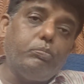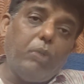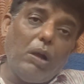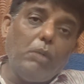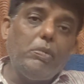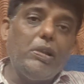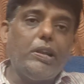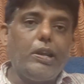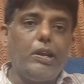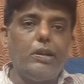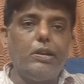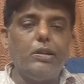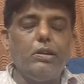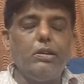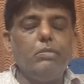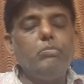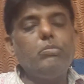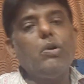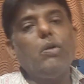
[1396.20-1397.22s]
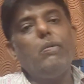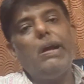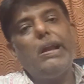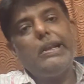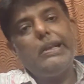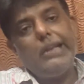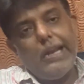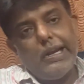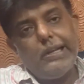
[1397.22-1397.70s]
permitted
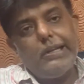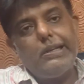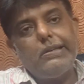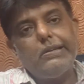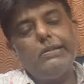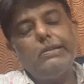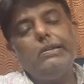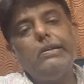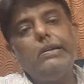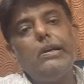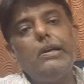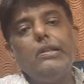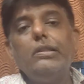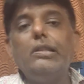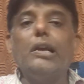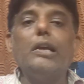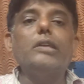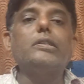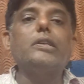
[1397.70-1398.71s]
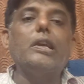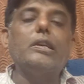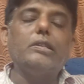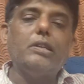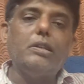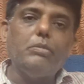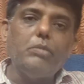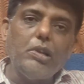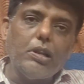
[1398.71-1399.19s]
provided there is
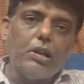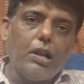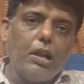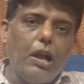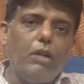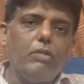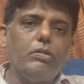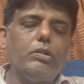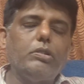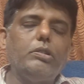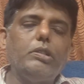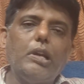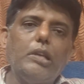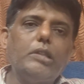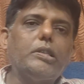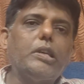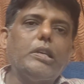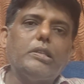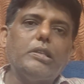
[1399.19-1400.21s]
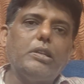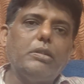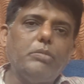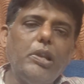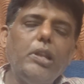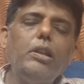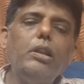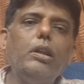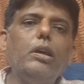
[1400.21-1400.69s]
reasonable ground, there is
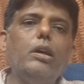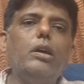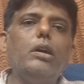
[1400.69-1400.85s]
reasonable